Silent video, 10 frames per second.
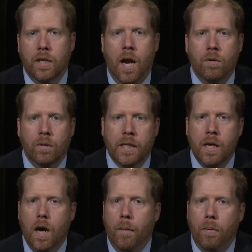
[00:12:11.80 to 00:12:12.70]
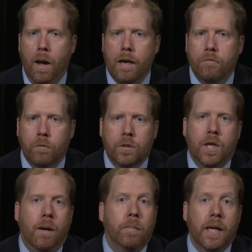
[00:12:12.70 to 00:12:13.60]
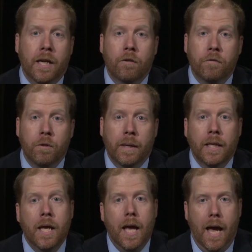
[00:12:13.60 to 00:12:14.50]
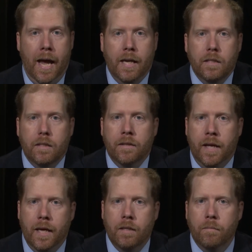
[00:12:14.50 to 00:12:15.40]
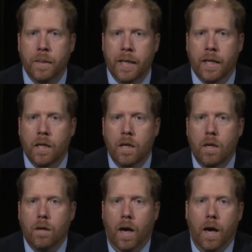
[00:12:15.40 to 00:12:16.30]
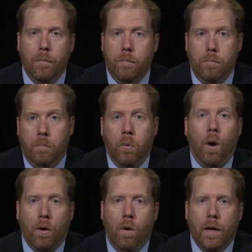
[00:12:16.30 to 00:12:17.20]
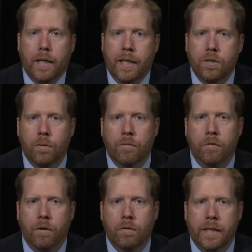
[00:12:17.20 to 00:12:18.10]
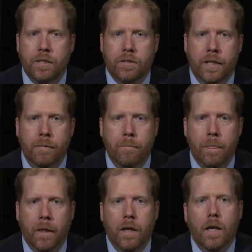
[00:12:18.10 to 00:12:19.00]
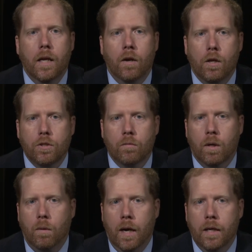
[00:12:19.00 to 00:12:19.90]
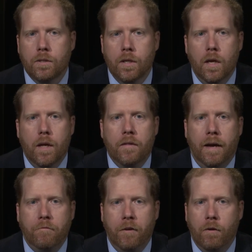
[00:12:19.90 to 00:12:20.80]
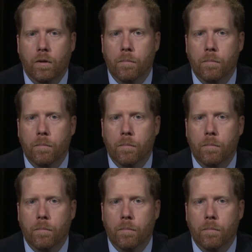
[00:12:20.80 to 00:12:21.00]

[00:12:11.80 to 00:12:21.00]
to not only applying for a job, but interviewing and then being brought on into a federal agency. It also requires that federal